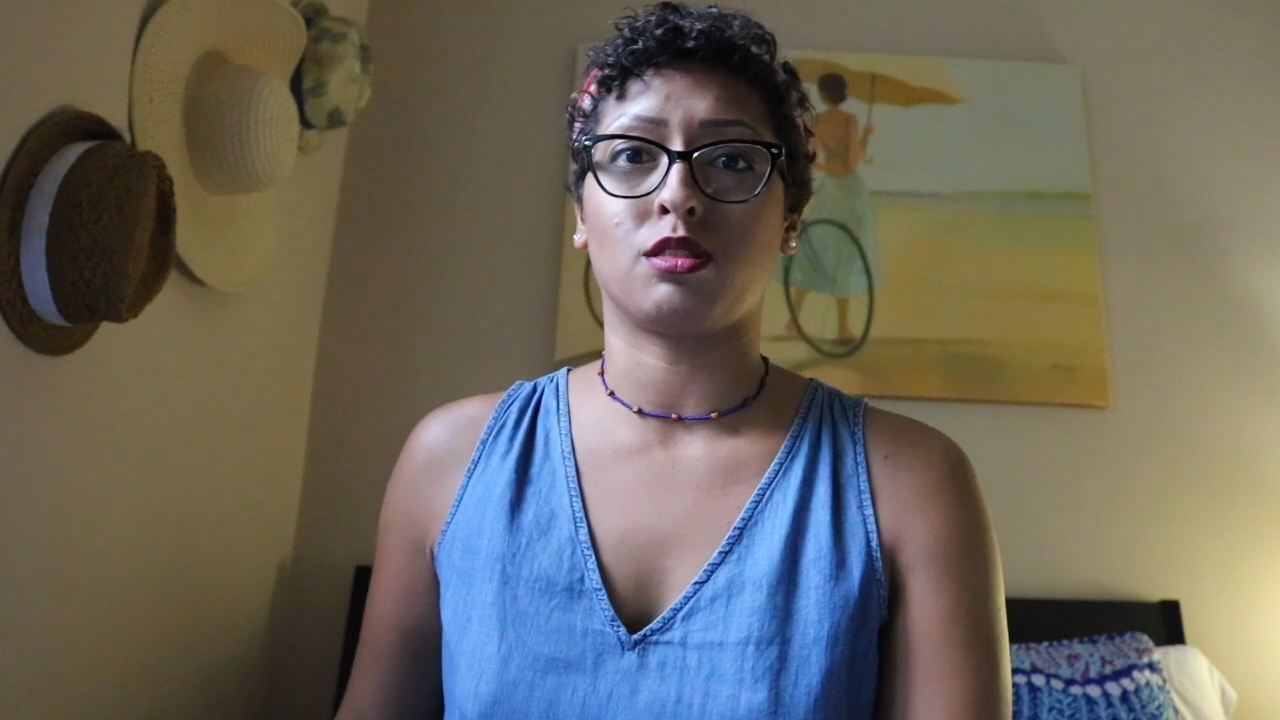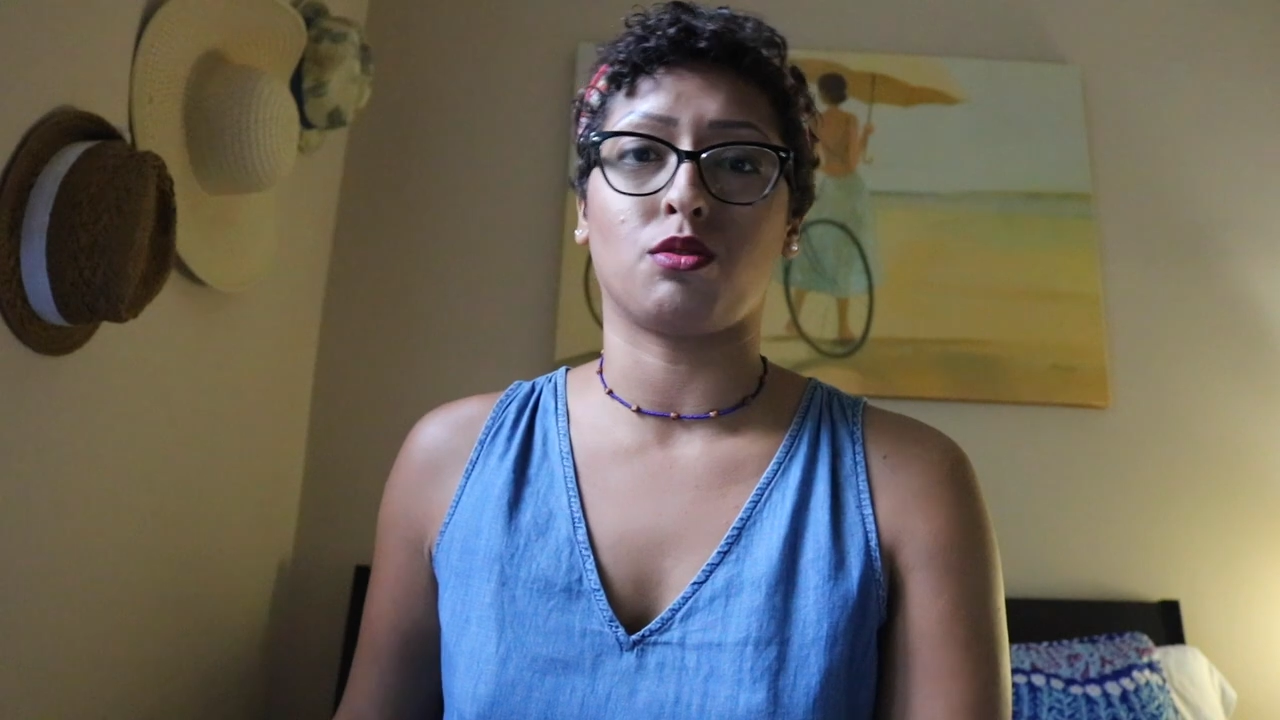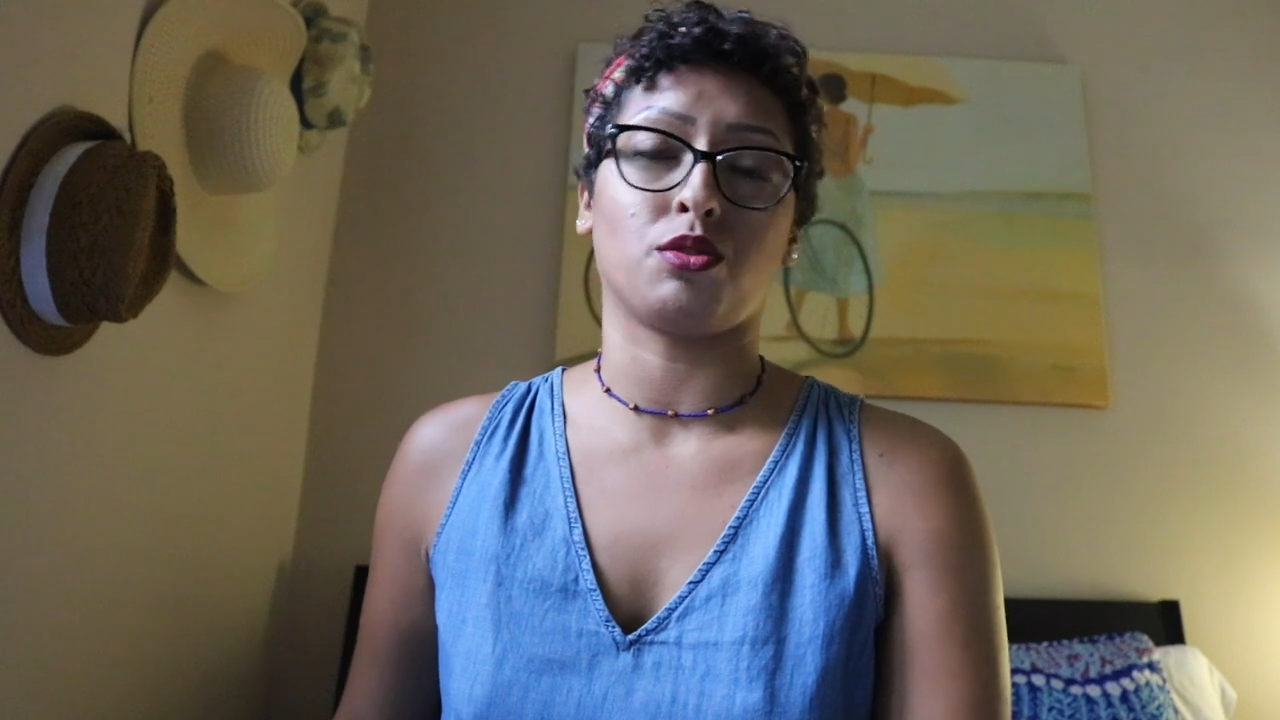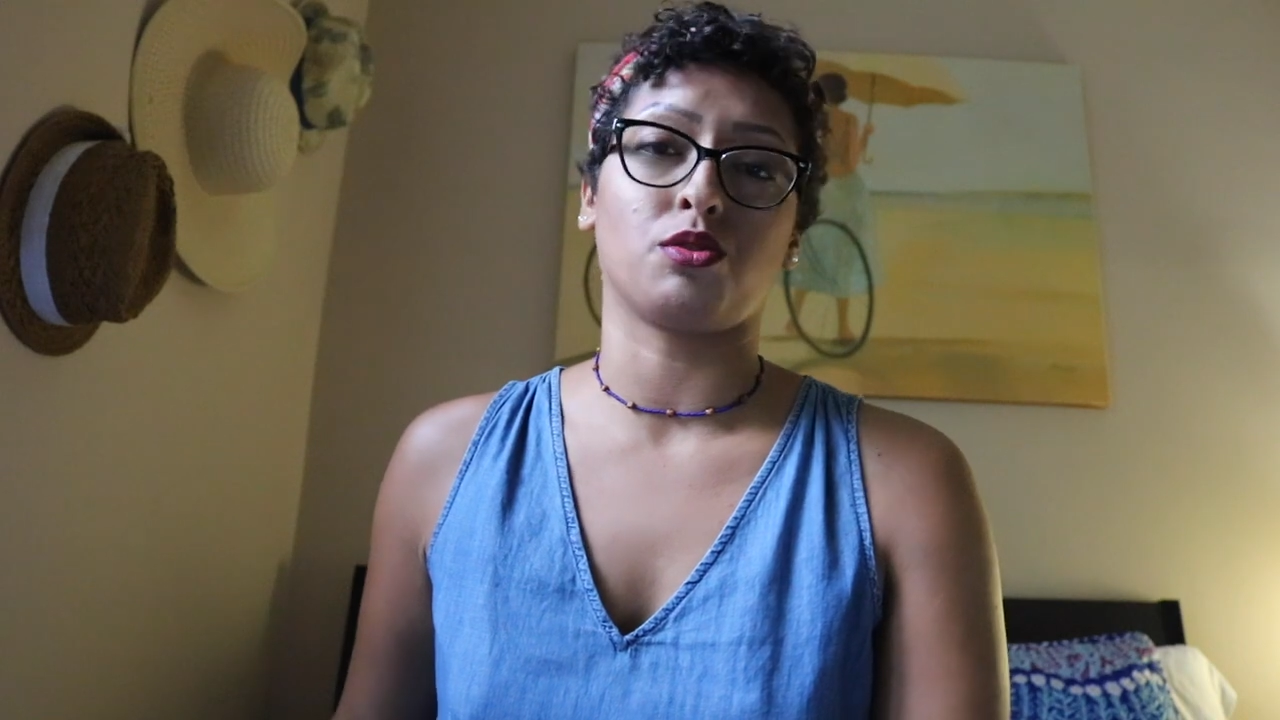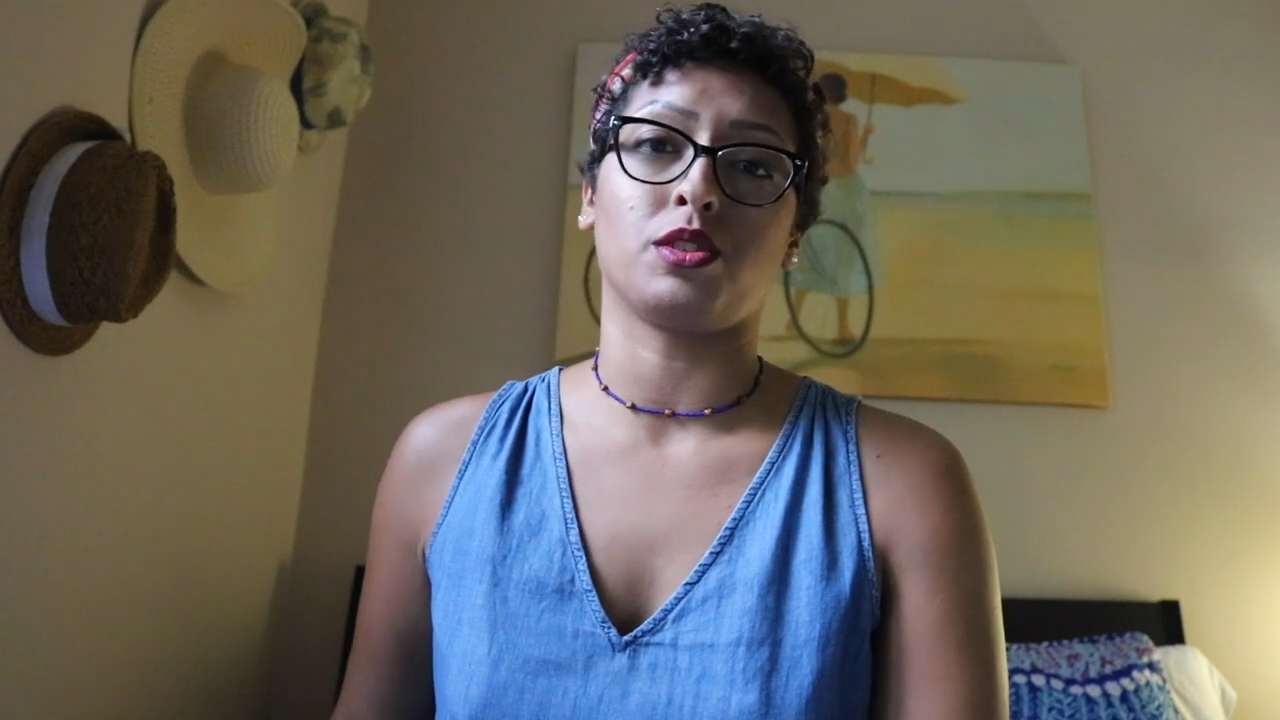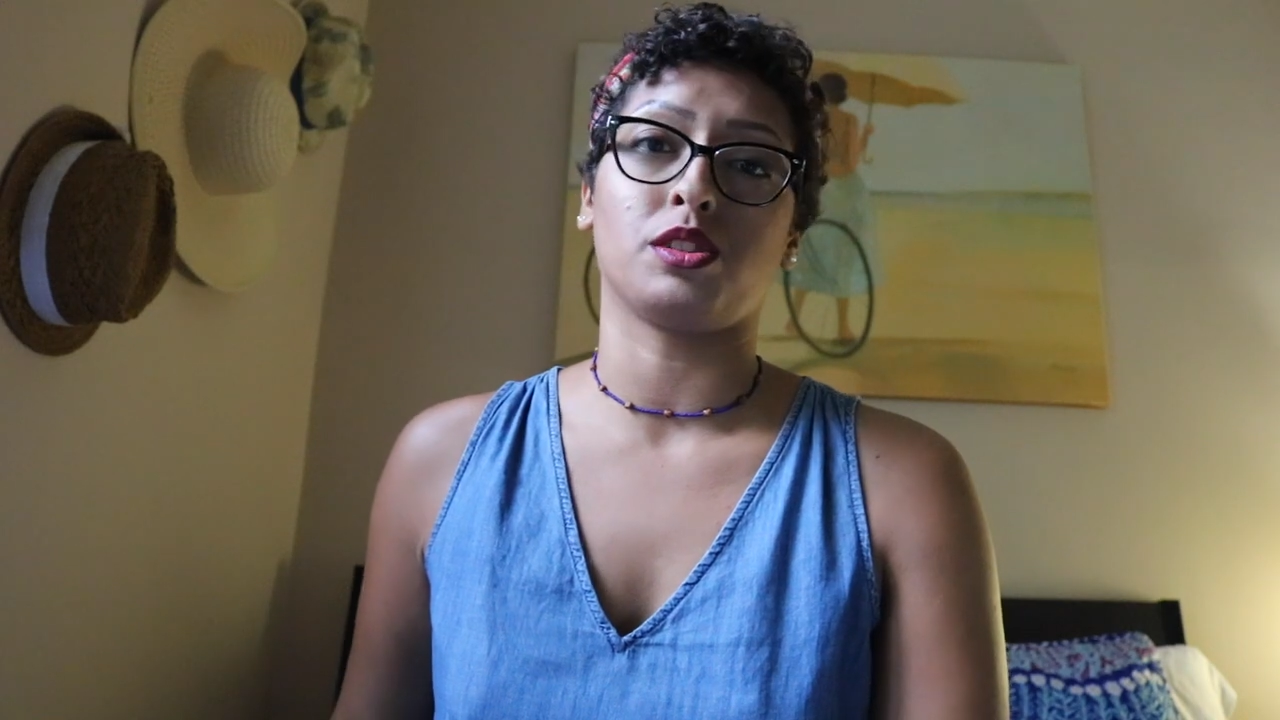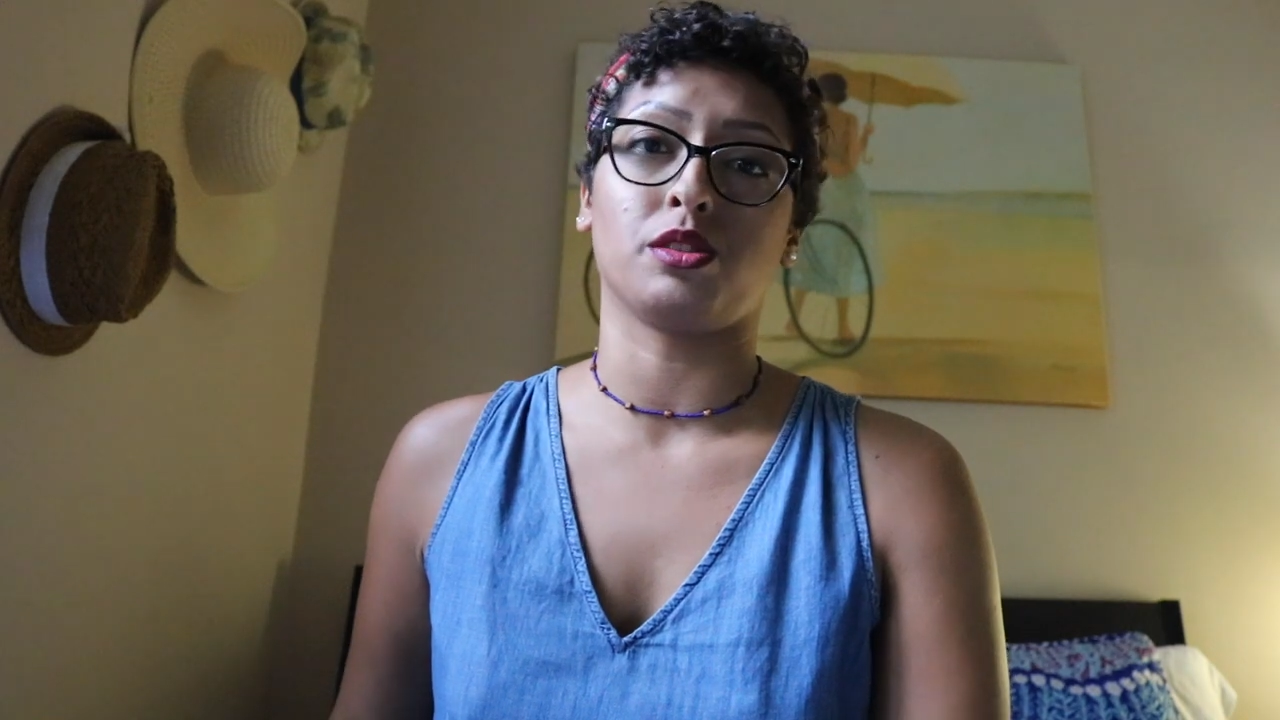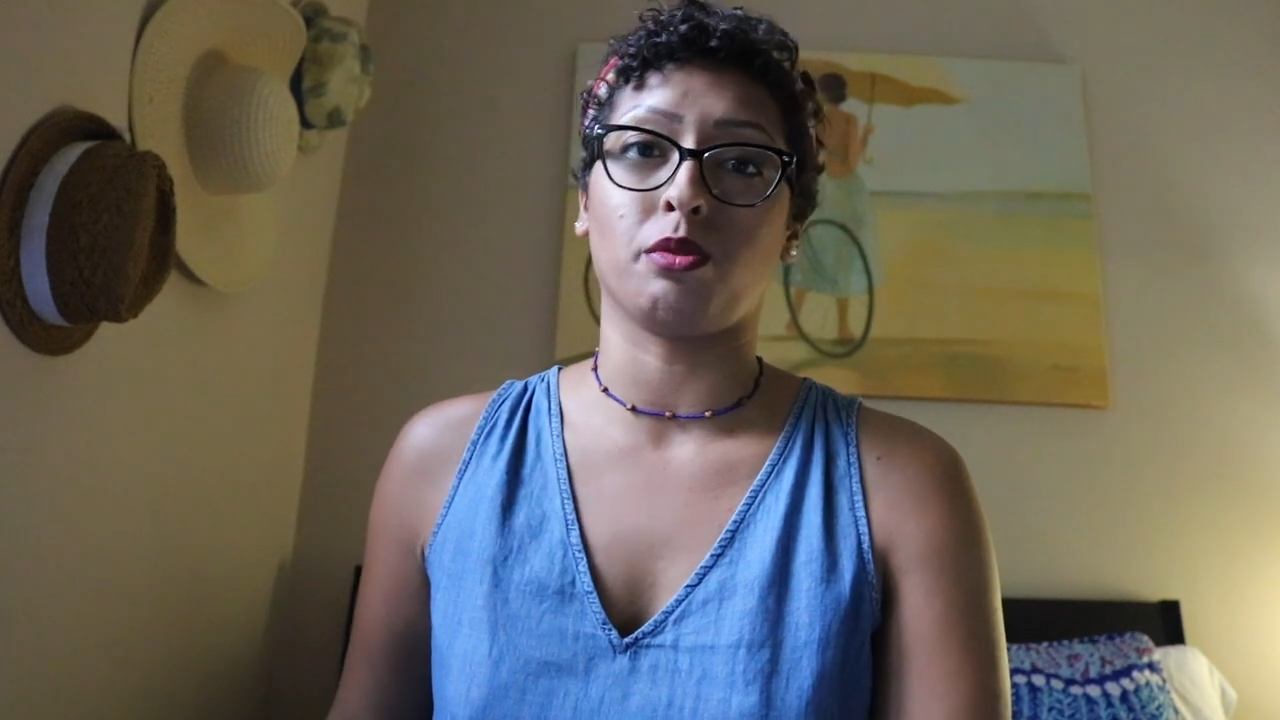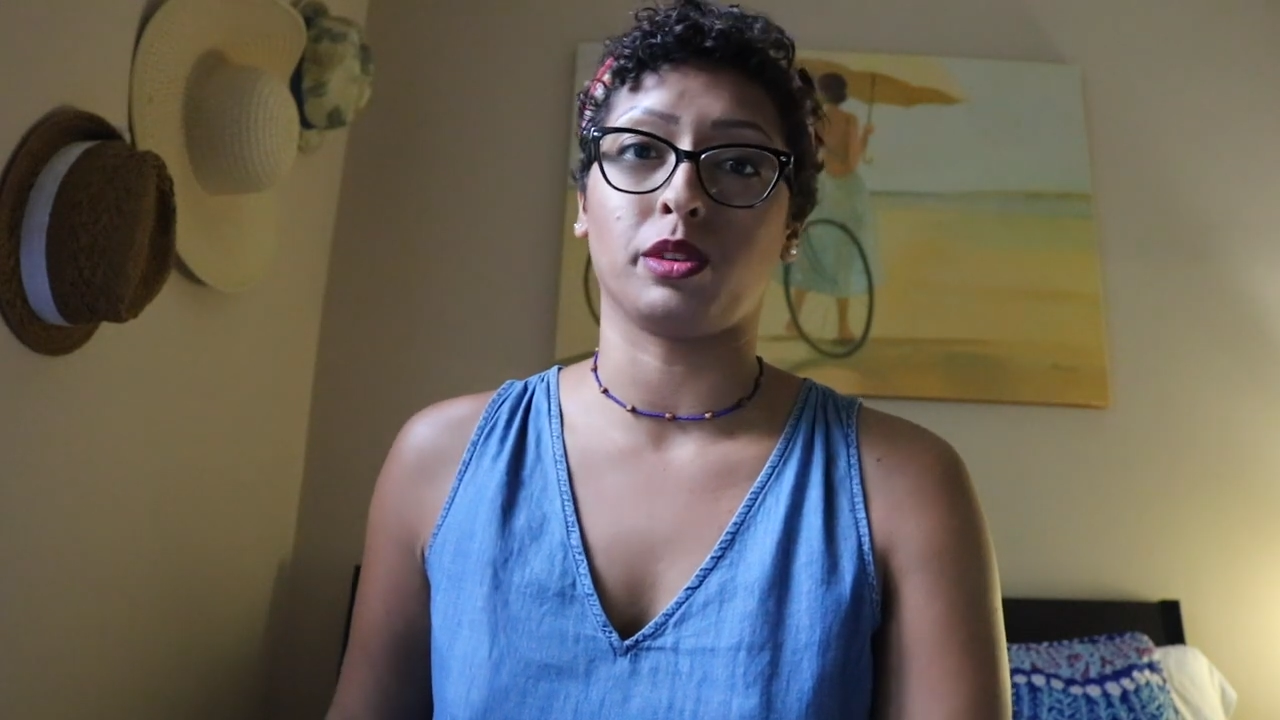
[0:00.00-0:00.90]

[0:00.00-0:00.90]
groceries so